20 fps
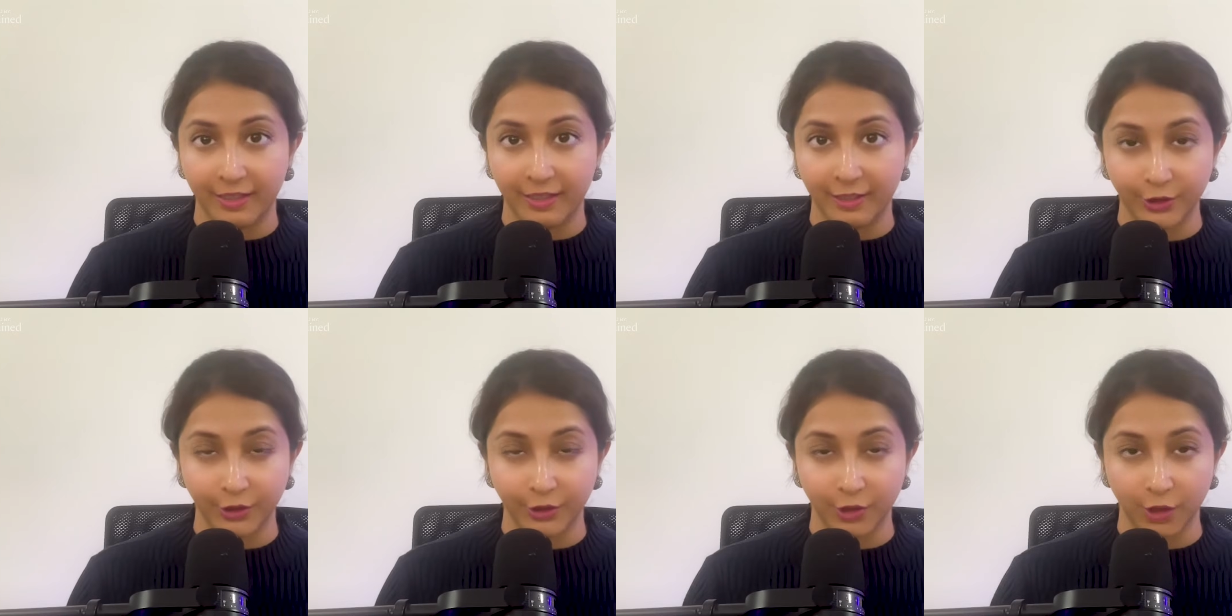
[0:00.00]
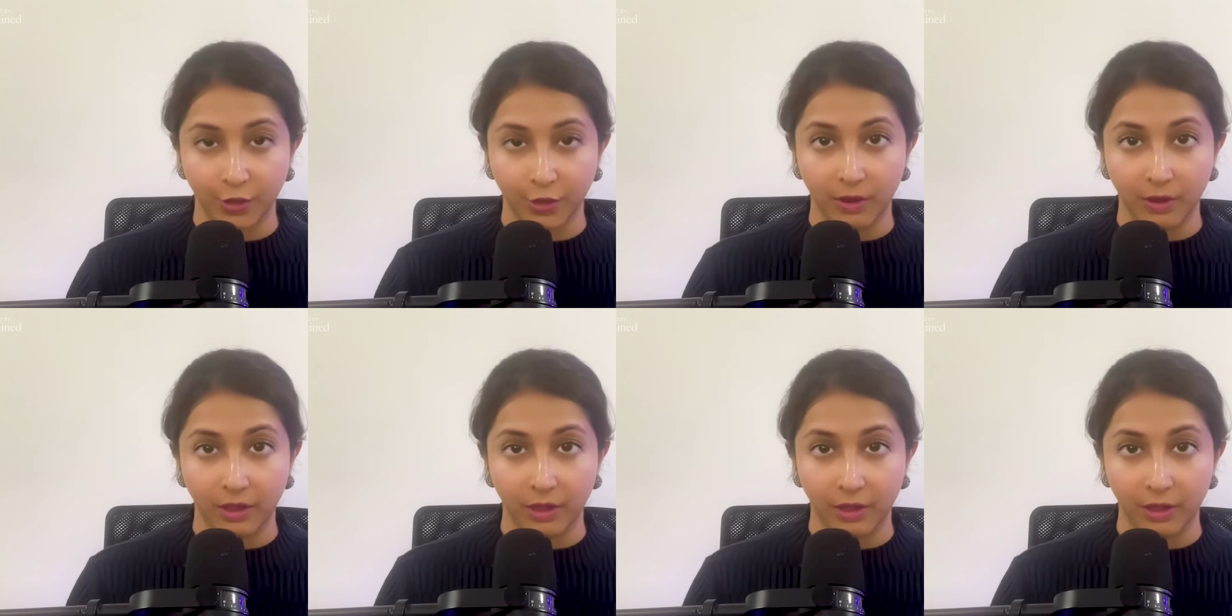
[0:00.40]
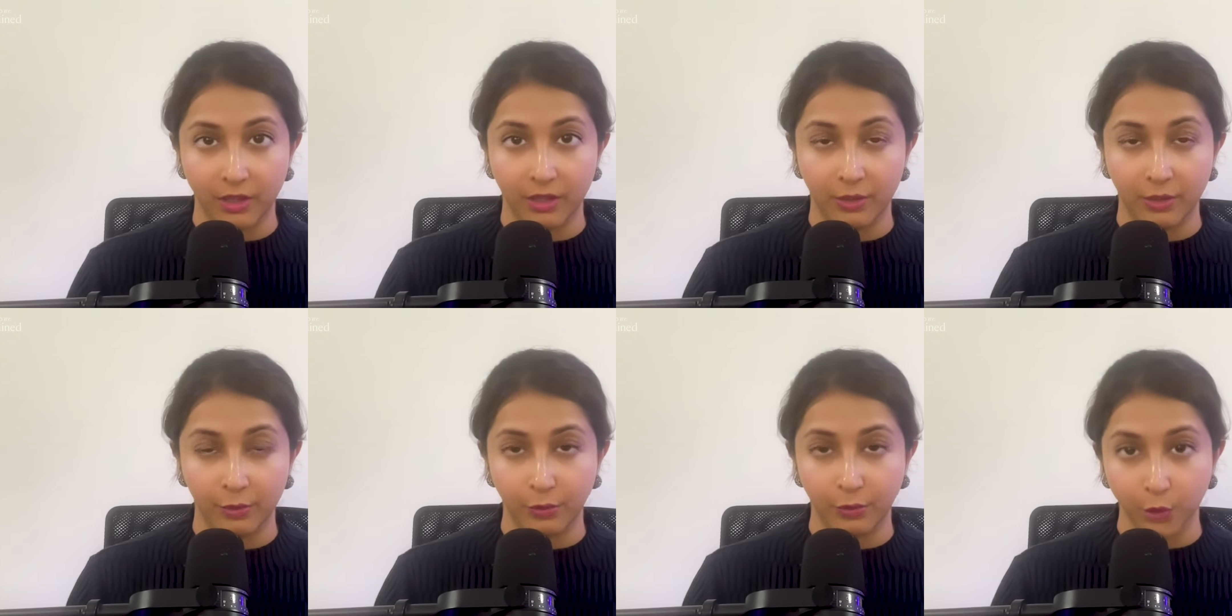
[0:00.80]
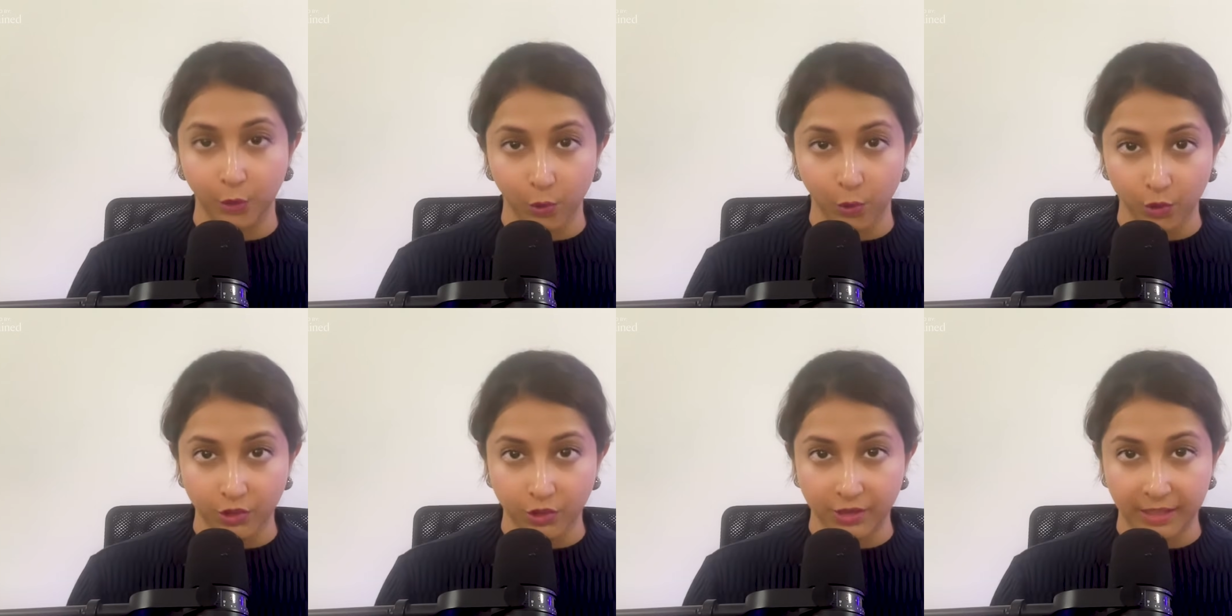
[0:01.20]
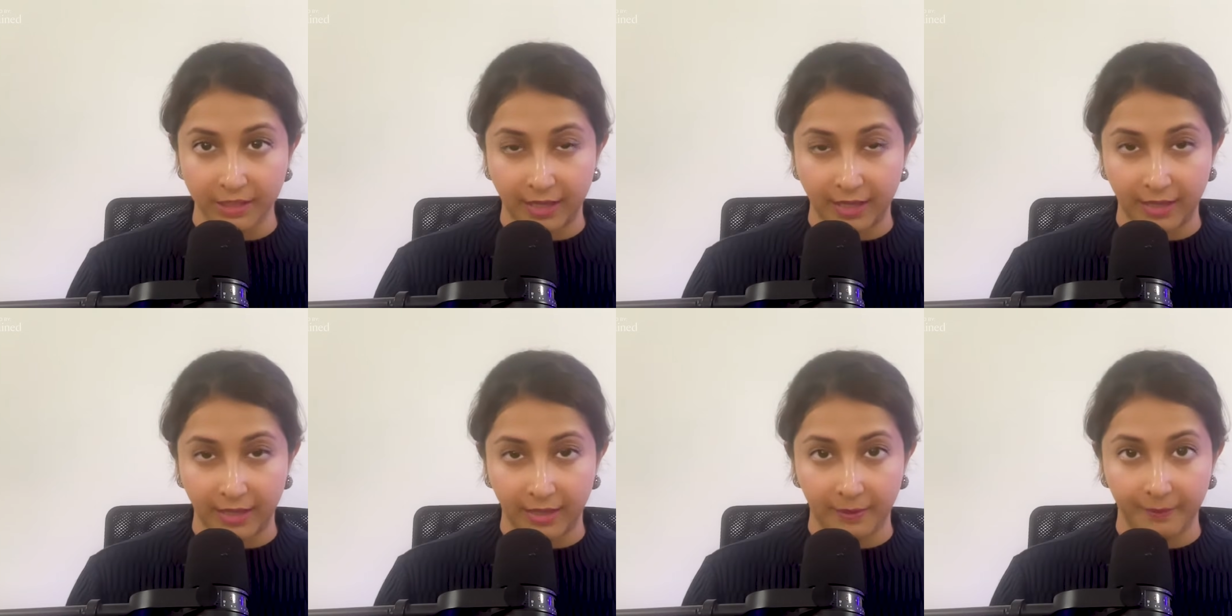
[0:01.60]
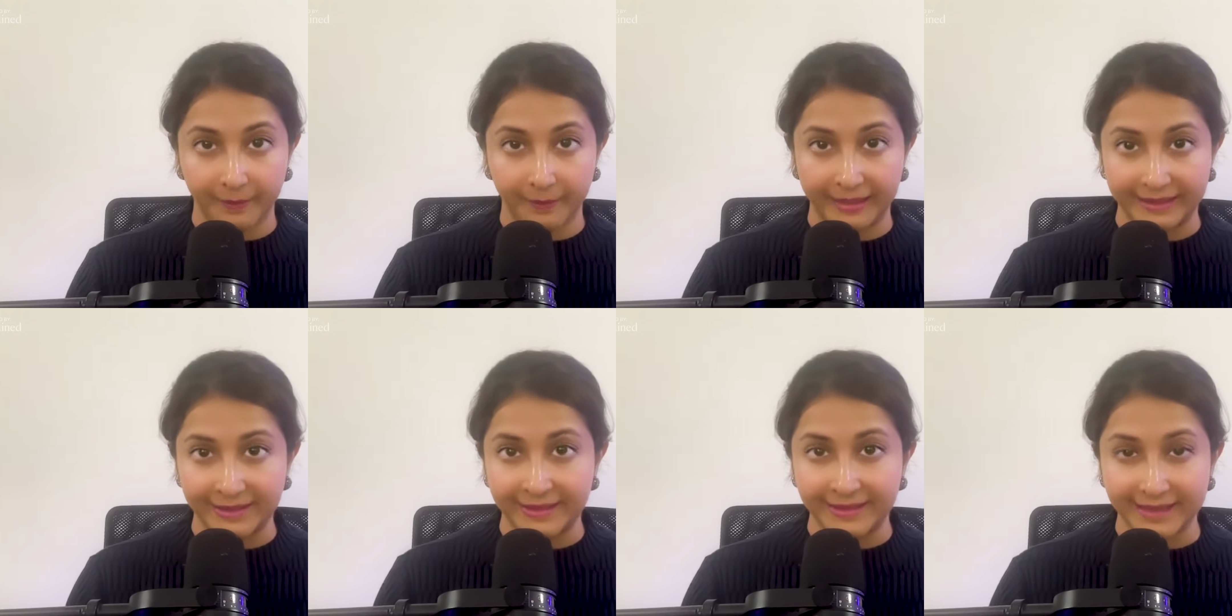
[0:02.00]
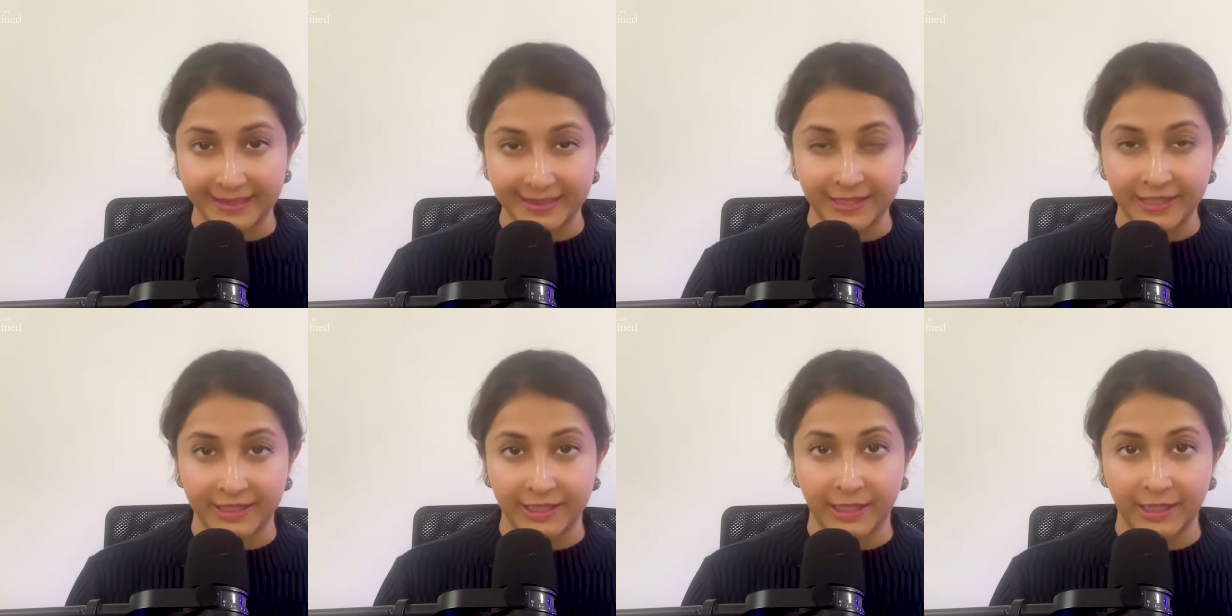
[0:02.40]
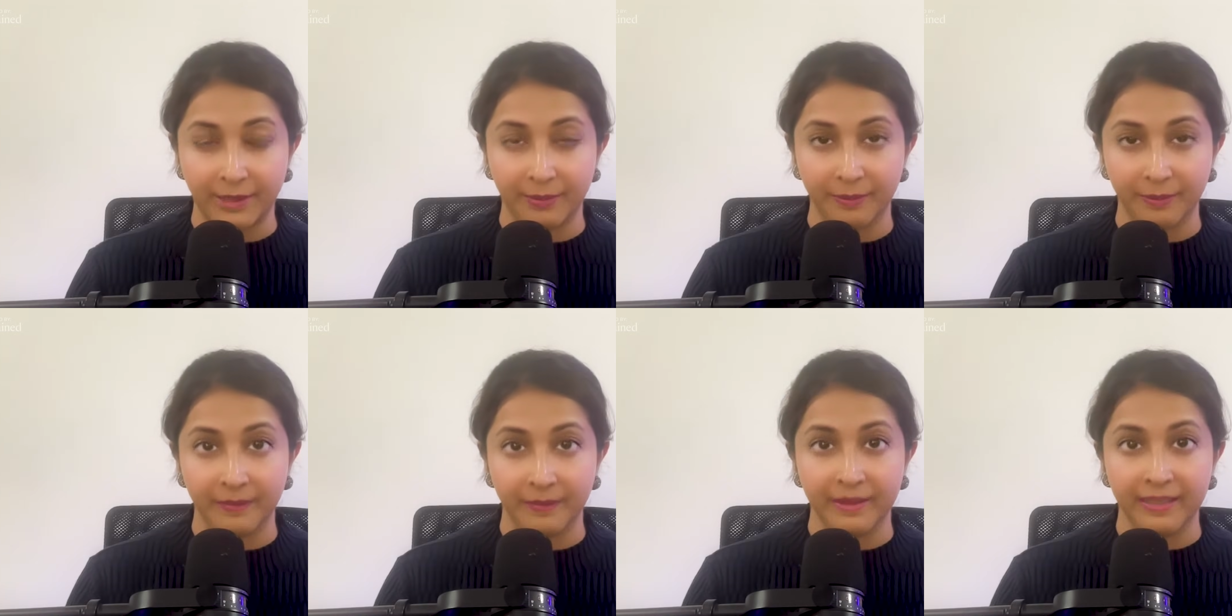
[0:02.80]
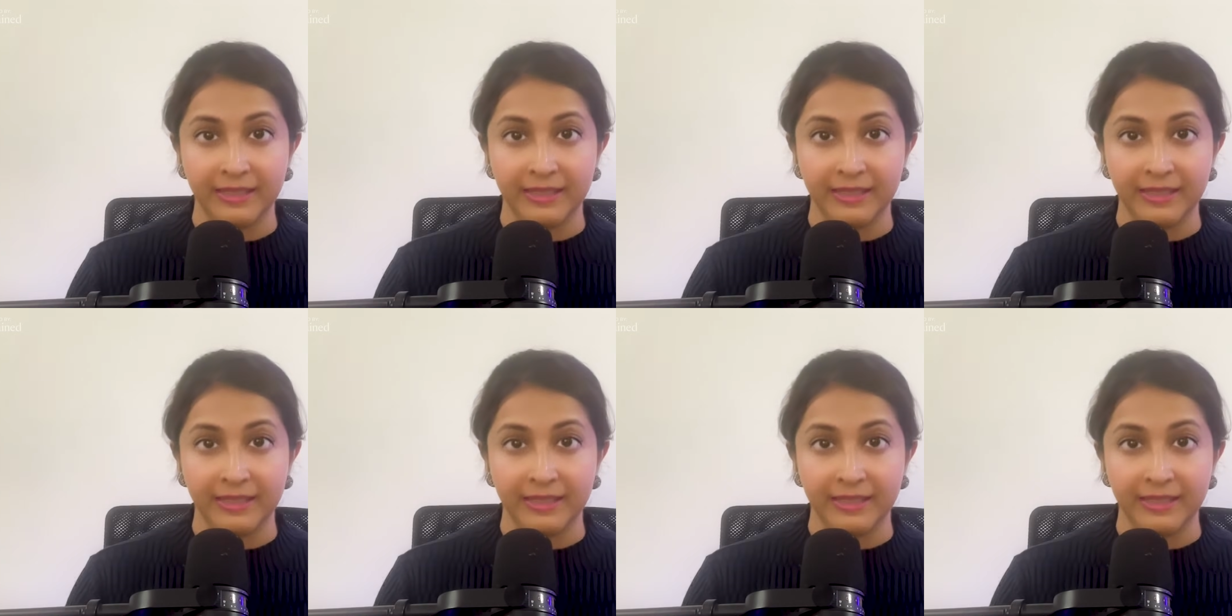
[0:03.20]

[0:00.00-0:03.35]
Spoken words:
a rules based system,